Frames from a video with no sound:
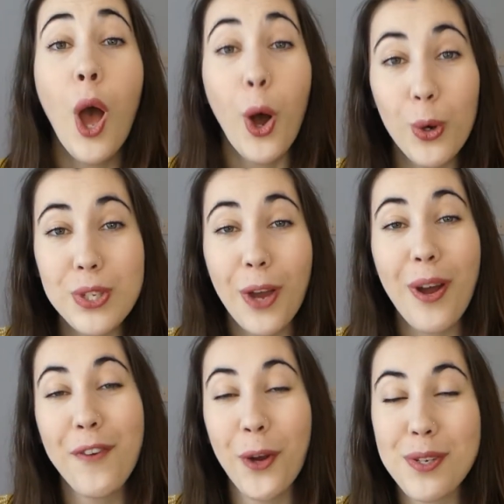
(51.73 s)
Also,
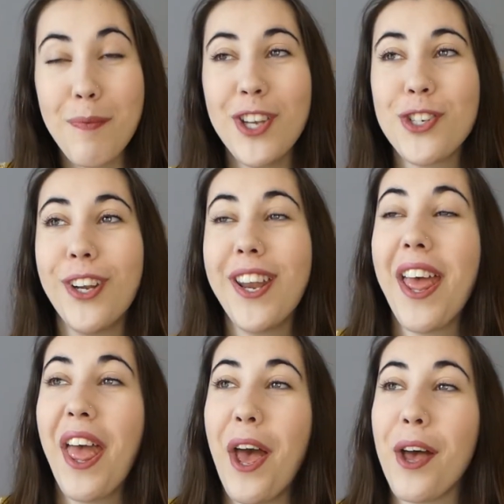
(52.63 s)
I forgot to mention,
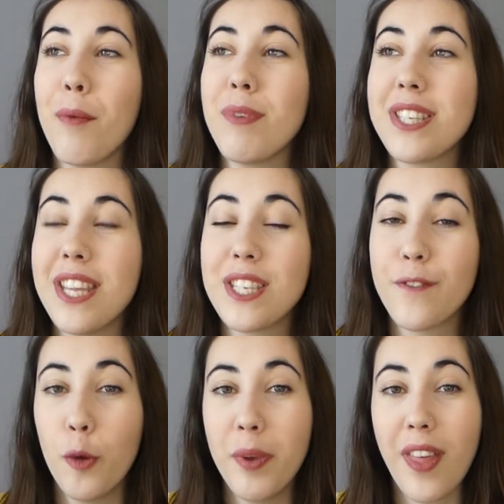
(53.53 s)
since
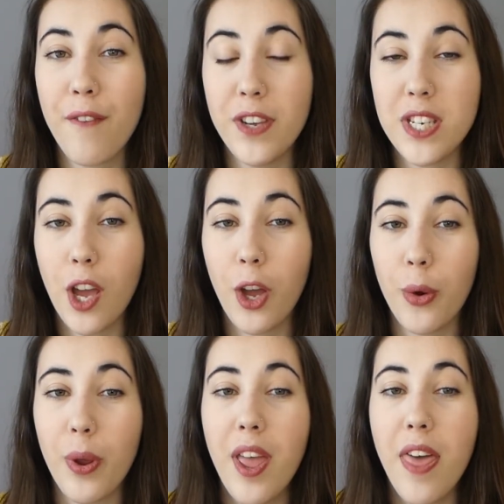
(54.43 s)
filming that
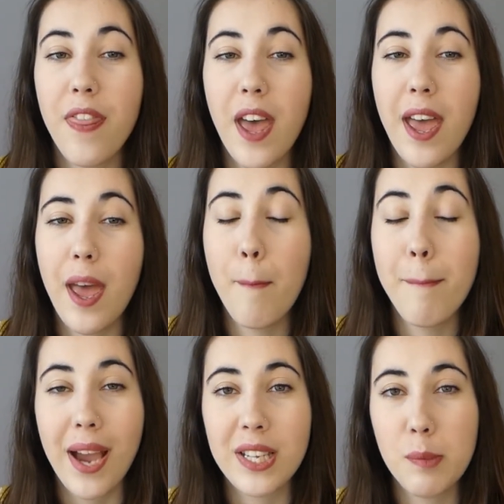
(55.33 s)
video, their
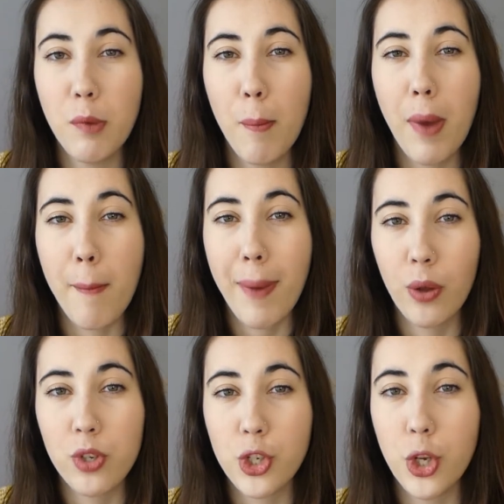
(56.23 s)
maximum
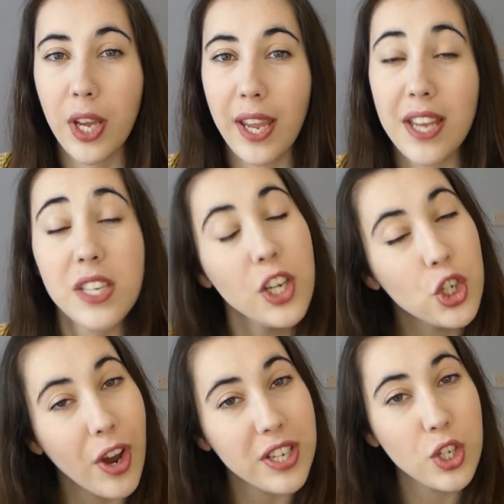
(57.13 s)
amount you can get
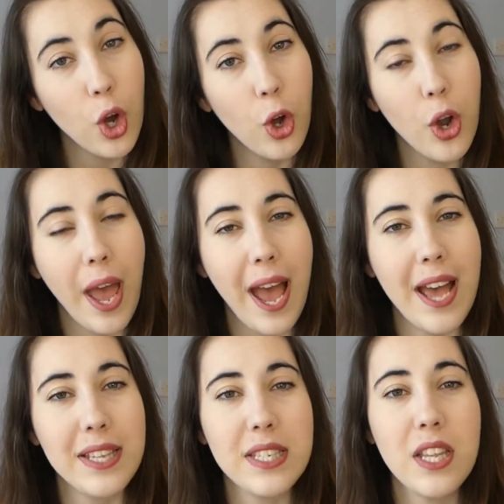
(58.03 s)
interest on
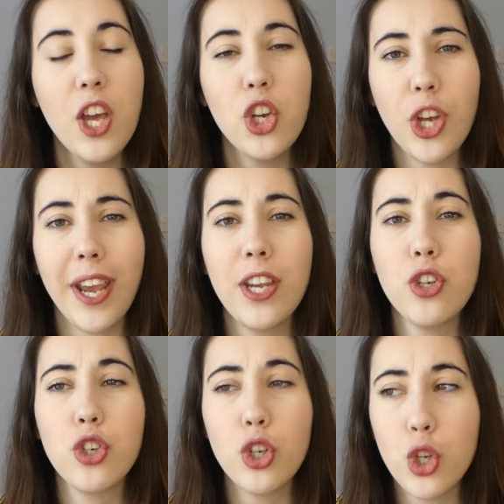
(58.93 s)
has
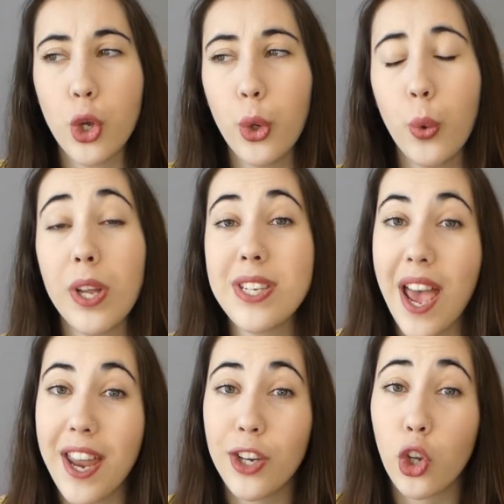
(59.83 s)
changed to
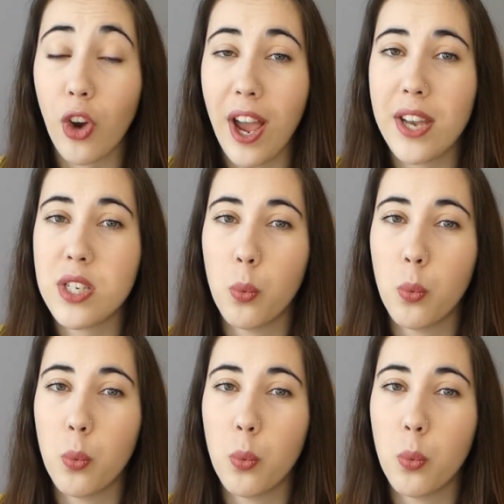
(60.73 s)
10 grand.